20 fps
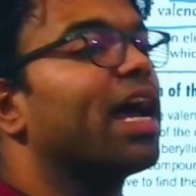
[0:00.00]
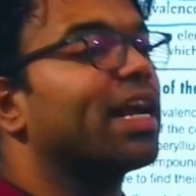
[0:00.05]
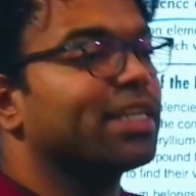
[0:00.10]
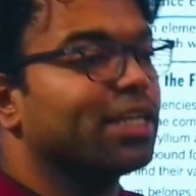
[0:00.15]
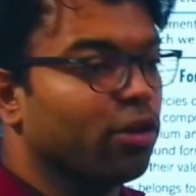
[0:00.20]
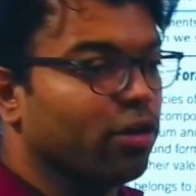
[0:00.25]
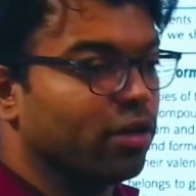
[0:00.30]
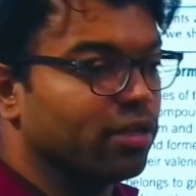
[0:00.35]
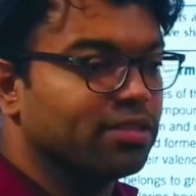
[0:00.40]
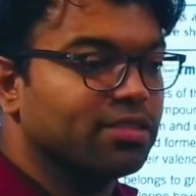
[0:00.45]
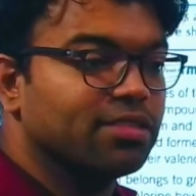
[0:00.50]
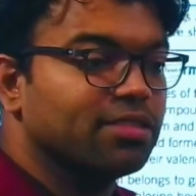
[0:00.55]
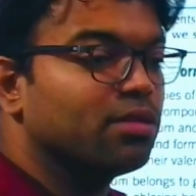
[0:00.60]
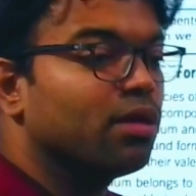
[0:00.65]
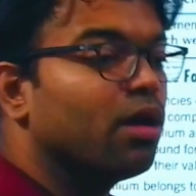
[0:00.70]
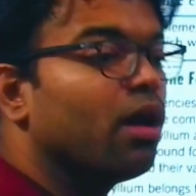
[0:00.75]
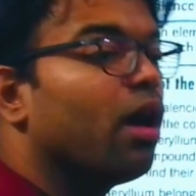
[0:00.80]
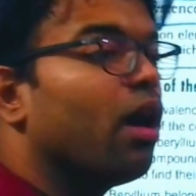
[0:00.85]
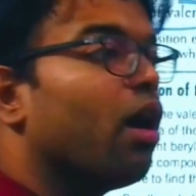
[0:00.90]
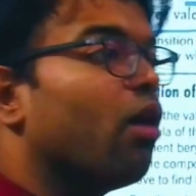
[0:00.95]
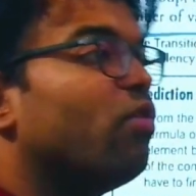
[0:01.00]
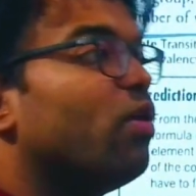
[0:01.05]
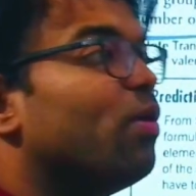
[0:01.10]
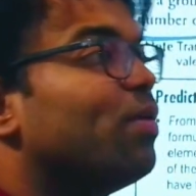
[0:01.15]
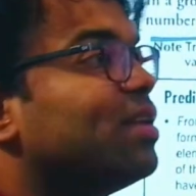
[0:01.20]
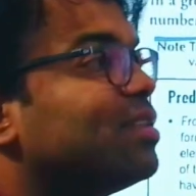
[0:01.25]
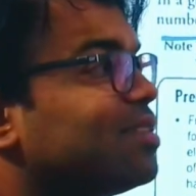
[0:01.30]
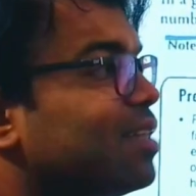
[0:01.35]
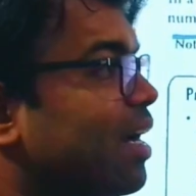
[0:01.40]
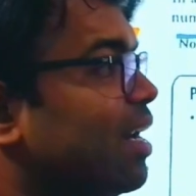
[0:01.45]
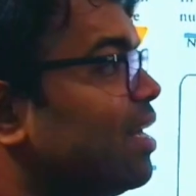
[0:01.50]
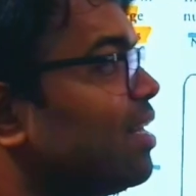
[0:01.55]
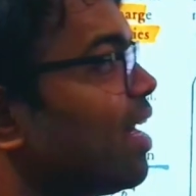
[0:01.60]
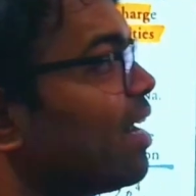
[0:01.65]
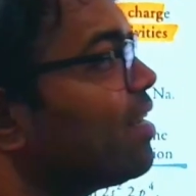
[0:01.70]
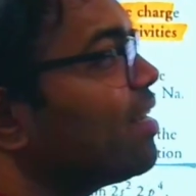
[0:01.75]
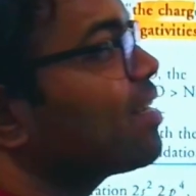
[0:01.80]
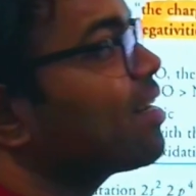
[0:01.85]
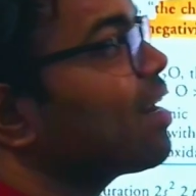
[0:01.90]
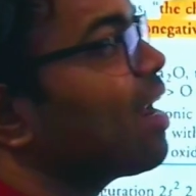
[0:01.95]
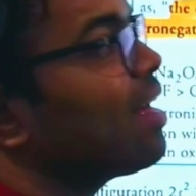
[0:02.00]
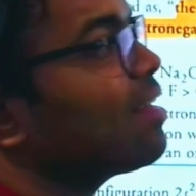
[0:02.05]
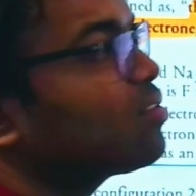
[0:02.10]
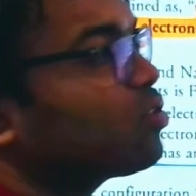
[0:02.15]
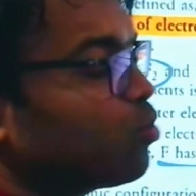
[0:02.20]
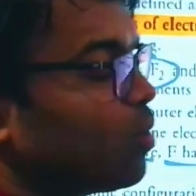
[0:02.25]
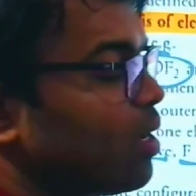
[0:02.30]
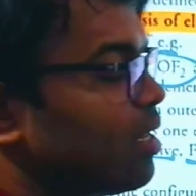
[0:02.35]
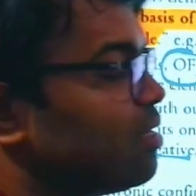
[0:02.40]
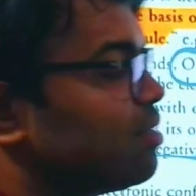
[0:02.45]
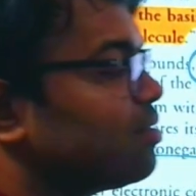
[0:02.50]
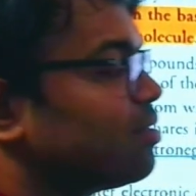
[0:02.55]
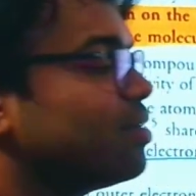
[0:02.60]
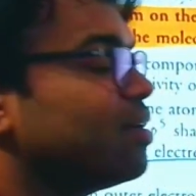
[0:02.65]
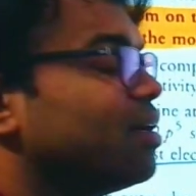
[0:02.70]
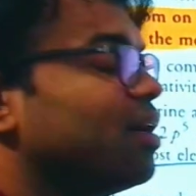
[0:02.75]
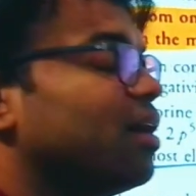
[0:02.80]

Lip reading: actinides. We will study that in class 12,